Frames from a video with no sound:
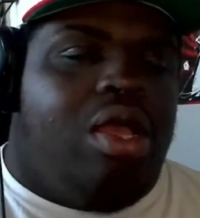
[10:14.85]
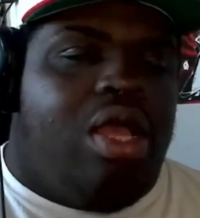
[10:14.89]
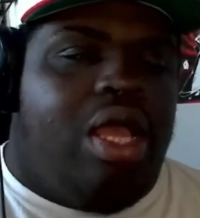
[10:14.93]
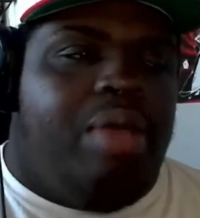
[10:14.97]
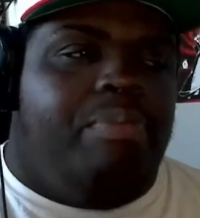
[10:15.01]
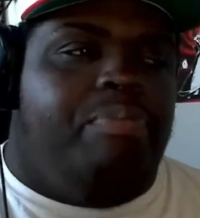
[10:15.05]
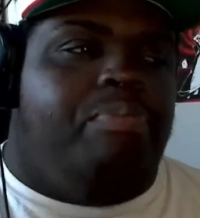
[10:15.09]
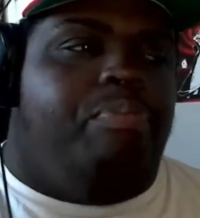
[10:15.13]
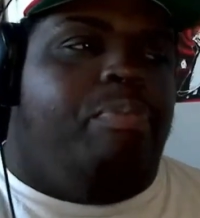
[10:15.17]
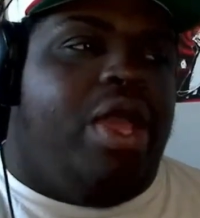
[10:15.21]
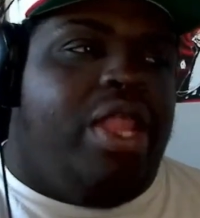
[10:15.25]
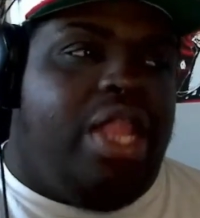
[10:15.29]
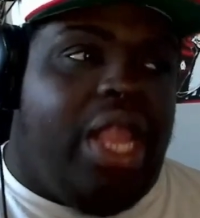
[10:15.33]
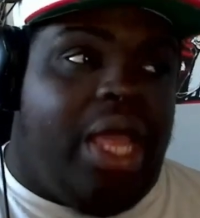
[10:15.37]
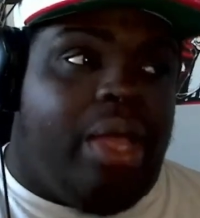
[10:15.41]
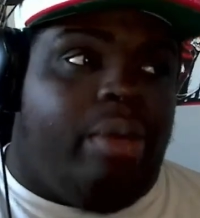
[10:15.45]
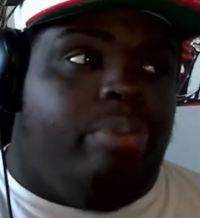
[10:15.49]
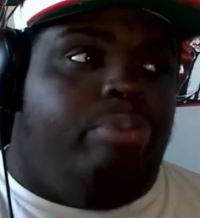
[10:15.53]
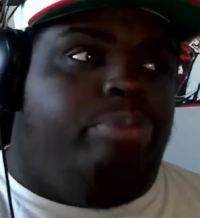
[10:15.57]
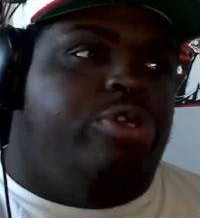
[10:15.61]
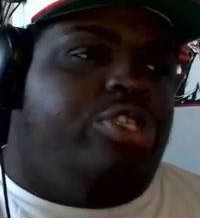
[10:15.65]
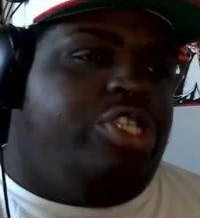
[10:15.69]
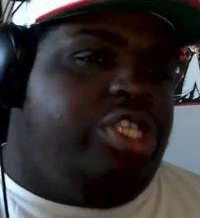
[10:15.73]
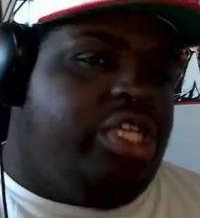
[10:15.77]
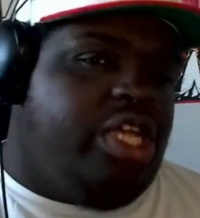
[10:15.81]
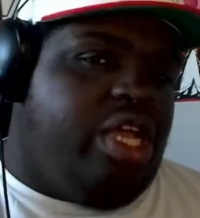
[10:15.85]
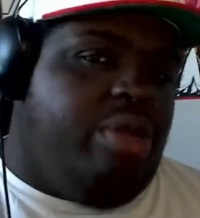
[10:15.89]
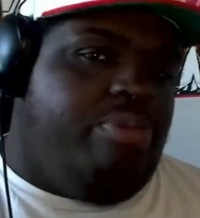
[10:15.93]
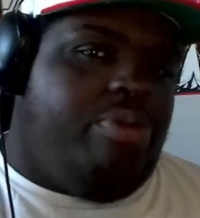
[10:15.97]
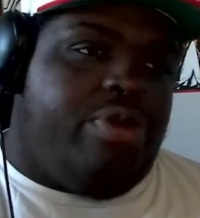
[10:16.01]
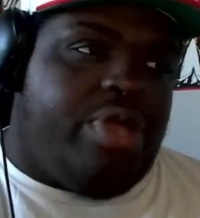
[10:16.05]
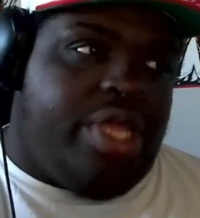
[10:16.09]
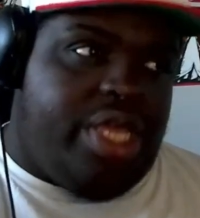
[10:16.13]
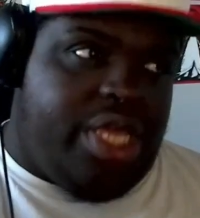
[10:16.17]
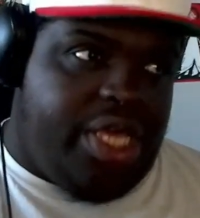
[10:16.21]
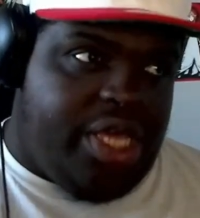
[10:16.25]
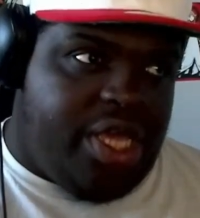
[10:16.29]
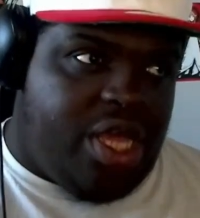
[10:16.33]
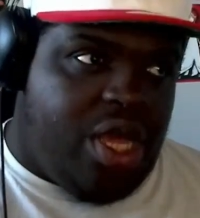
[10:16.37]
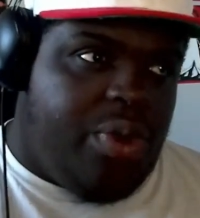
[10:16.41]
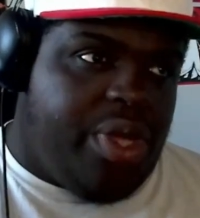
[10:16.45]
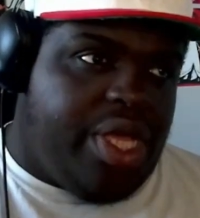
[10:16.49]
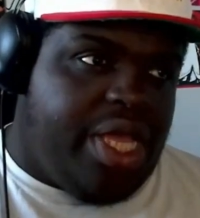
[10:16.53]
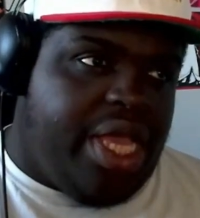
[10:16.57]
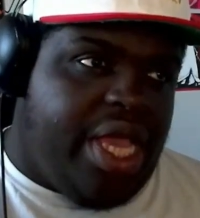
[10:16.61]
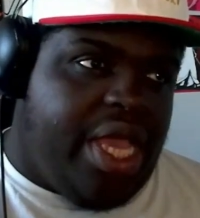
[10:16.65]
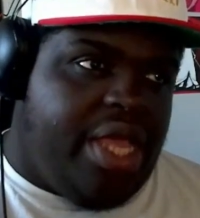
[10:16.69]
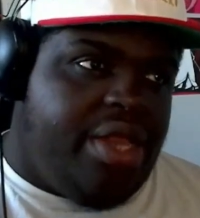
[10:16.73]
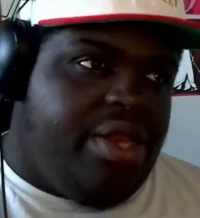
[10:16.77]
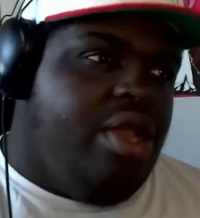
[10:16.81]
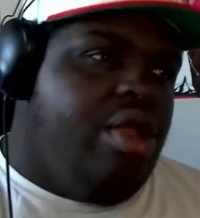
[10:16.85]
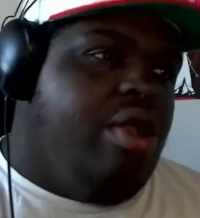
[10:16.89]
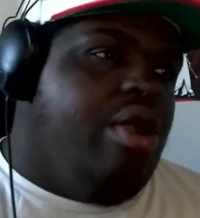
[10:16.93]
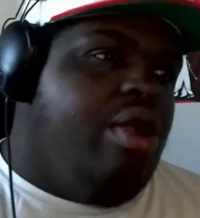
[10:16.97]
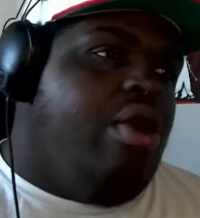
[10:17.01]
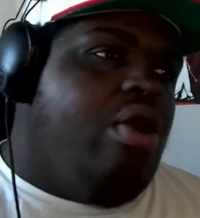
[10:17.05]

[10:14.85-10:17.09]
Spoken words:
and like boosting up her ego again,